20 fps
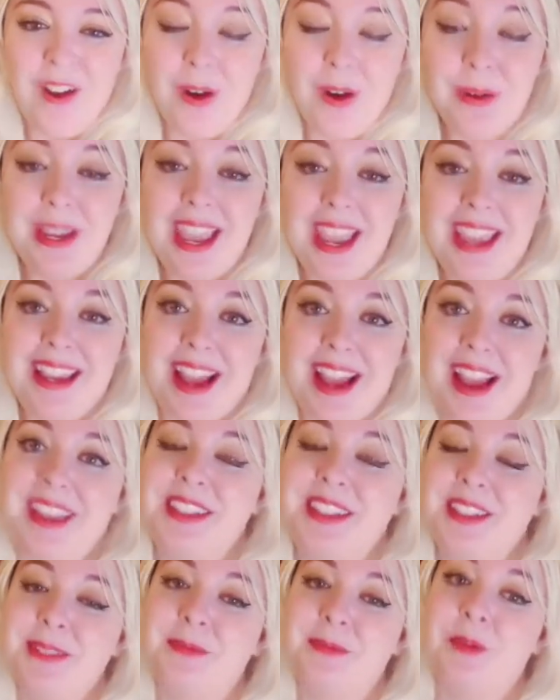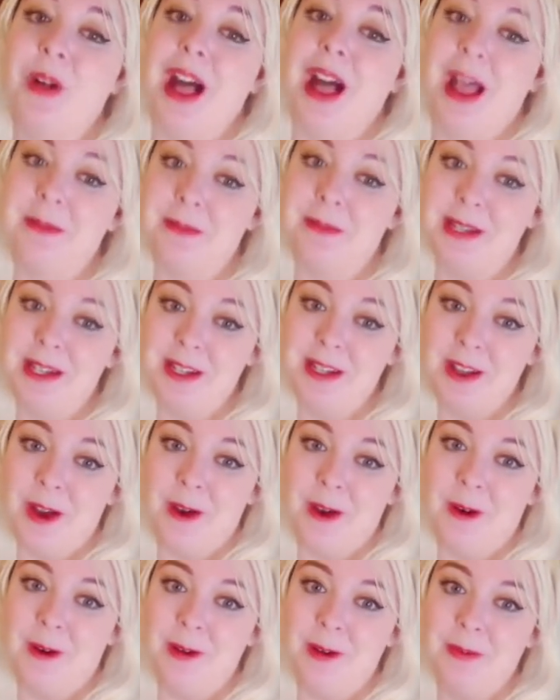Okay, guys, well, I'm going to
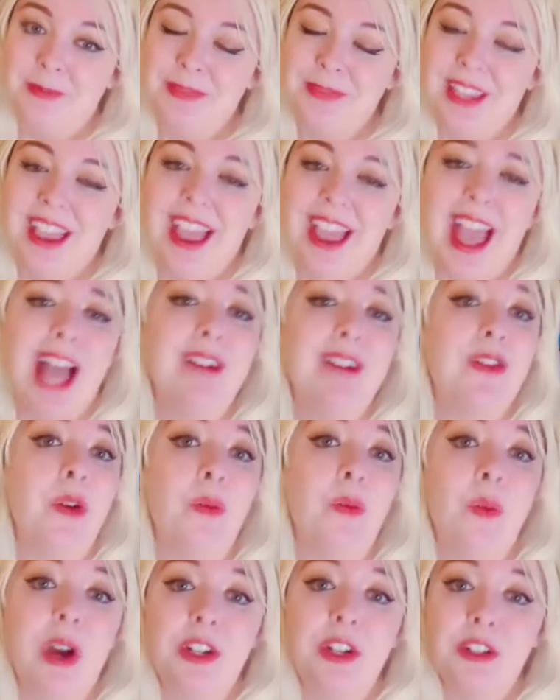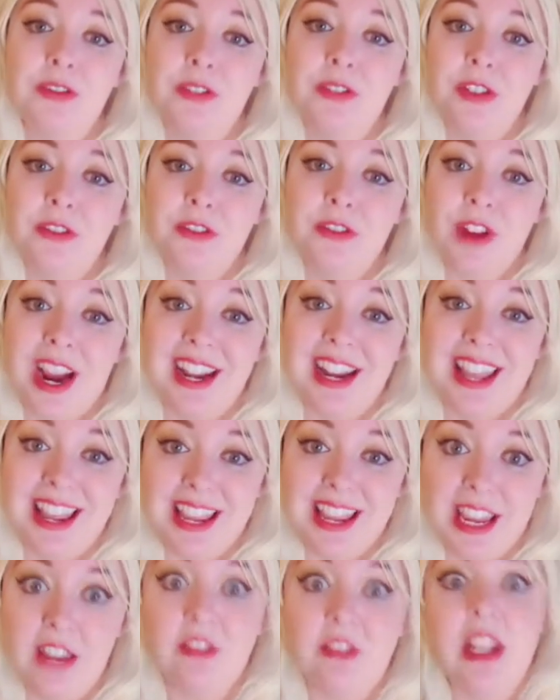go. Have a wonderful Friday
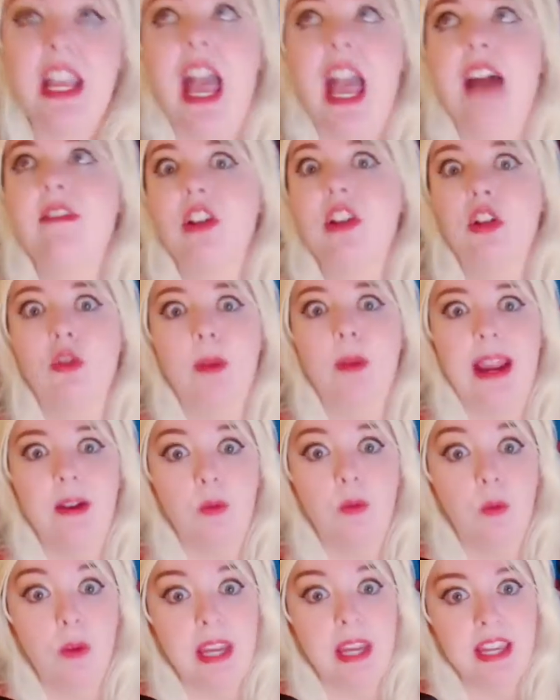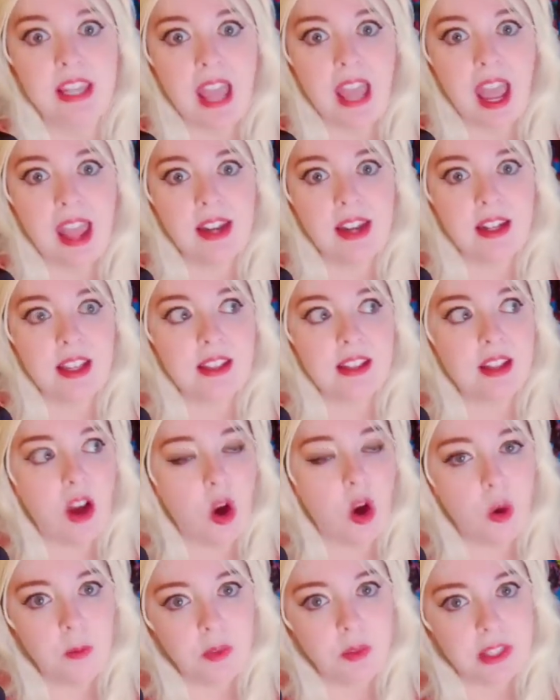evening. Have a great weekend. It's
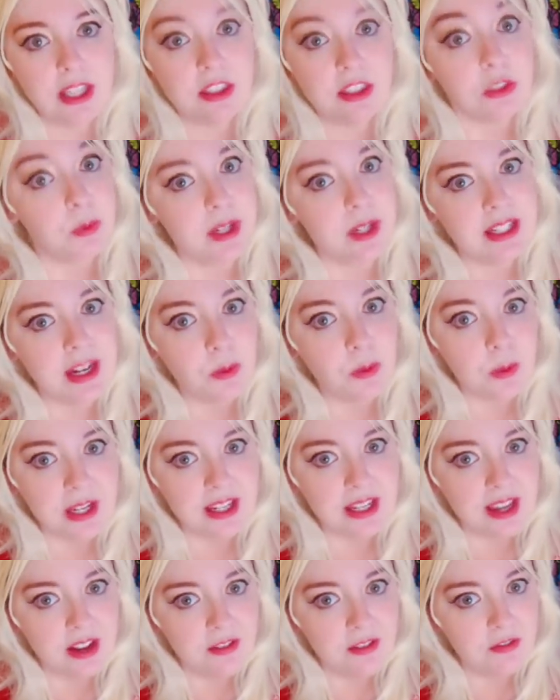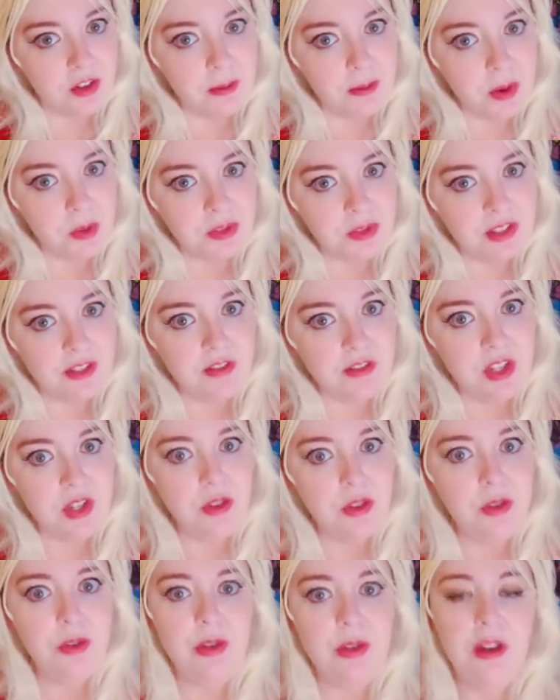hopefully a three day weekend for most of
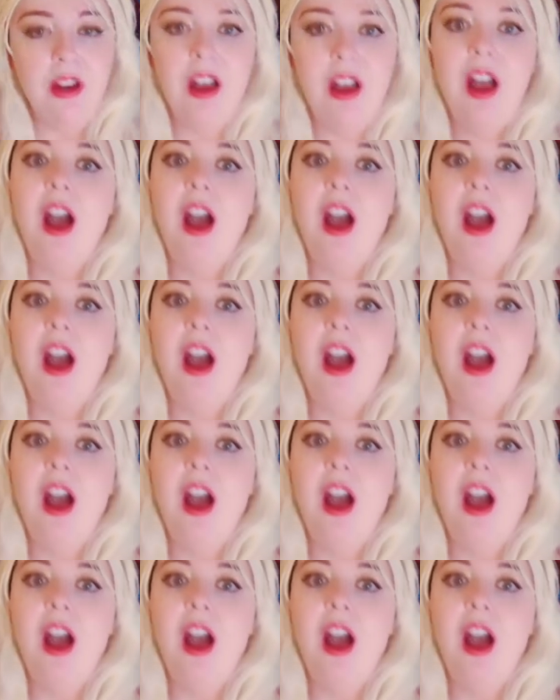you.